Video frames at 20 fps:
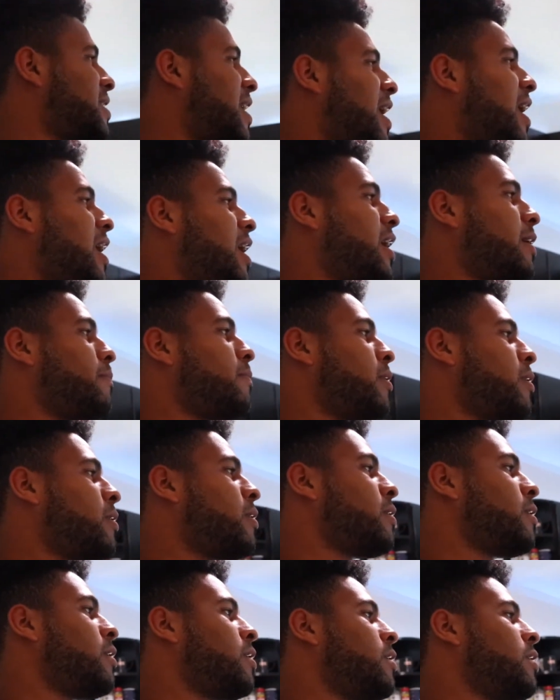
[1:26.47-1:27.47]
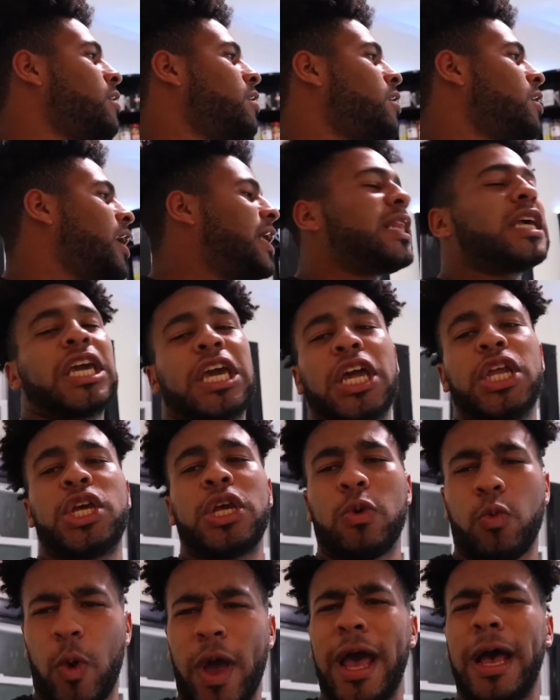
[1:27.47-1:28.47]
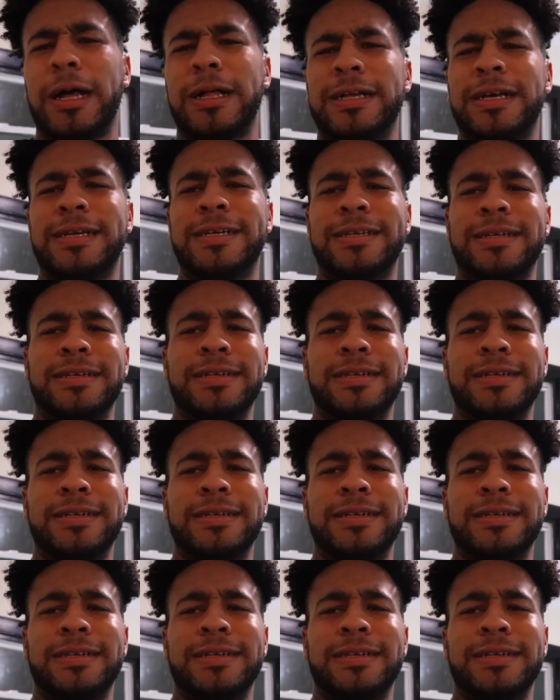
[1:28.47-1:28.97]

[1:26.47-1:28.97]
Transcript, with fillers: time in the kitchen well.